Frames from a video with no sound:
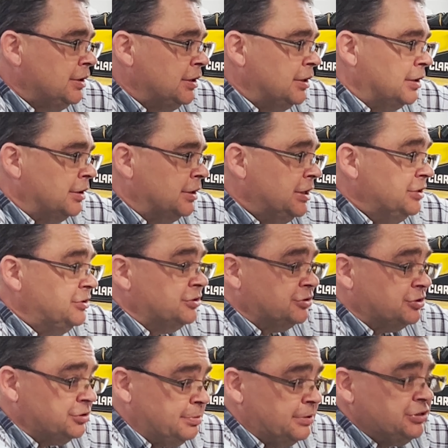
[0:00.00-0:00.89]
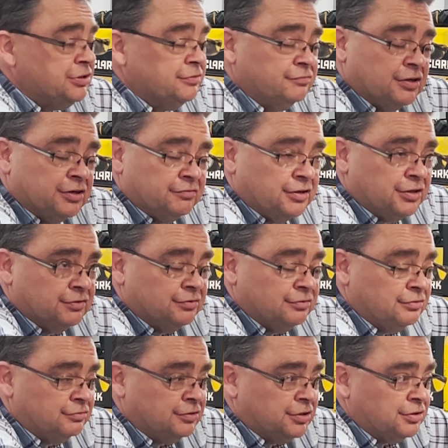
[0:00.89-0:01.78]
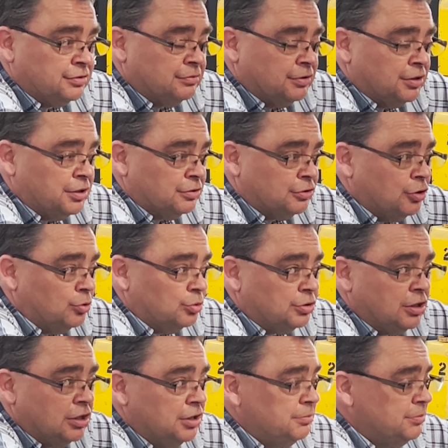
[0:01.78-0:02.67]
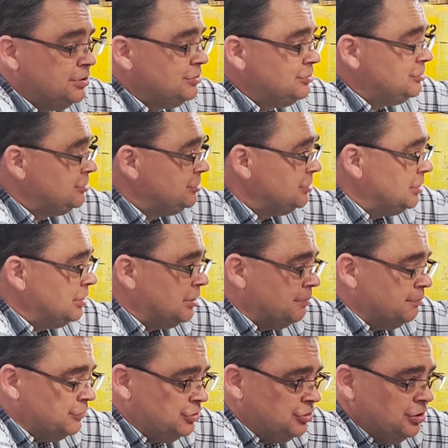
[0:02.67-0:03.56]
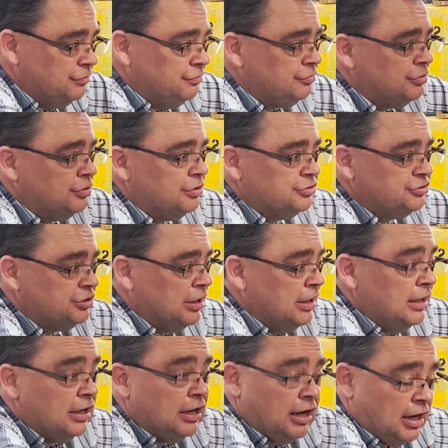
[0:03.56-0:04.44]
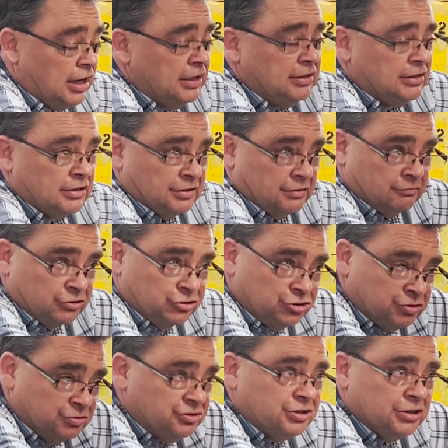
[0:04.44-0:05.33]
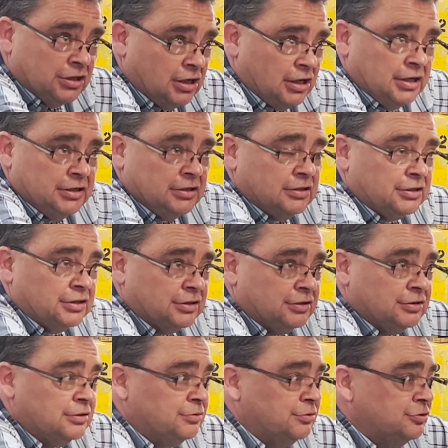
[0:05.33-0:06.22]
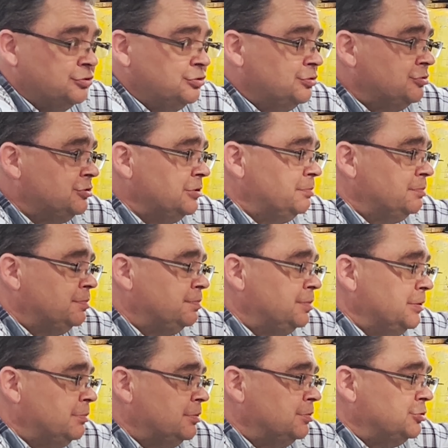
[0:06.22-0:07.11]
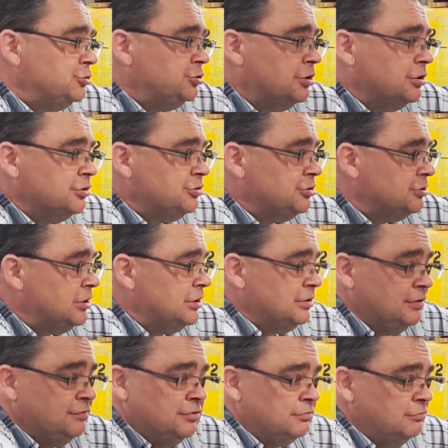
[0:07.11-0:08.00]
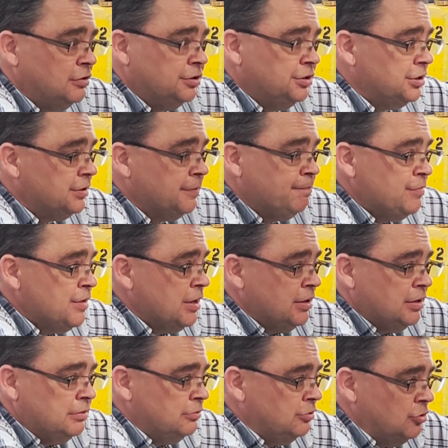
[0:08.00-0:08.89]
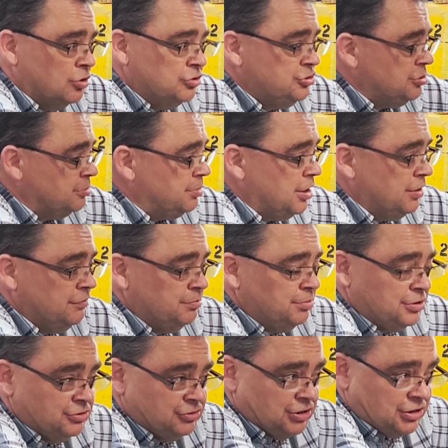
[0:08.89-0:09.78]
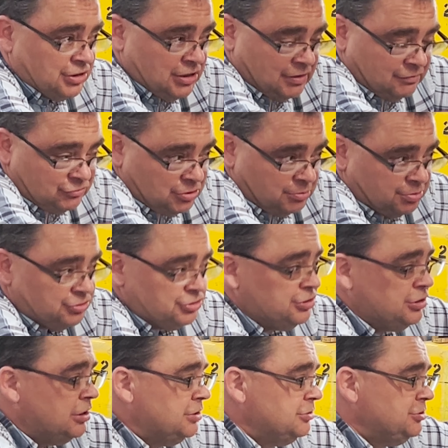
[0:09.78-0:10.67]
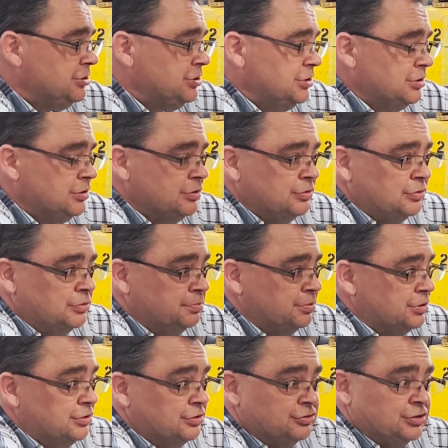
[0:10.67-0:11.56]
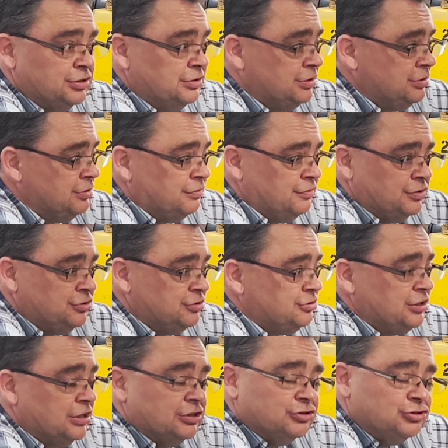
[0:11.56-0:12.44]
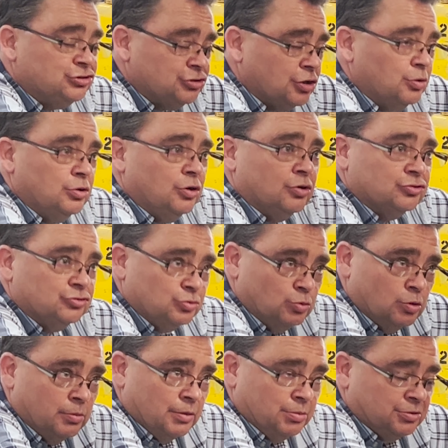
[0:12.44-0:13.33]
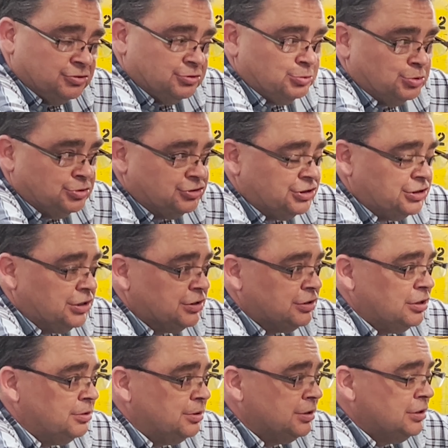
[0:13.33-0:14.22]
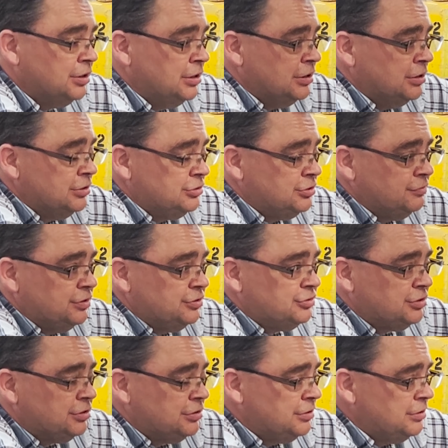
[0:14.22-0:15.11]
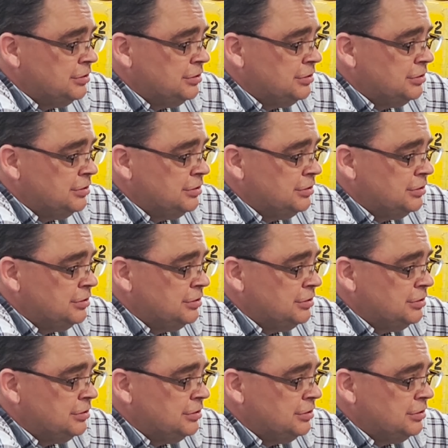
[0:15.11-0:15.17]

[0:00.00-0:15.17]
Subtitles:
heaters, especially in very cold climates, defrost, idling, reducing idling. You know, you see people with trucks just leaving them running non-stop, either because they're going to have trouble starting or because you know, they just take so long to warm up once they get going. So there's a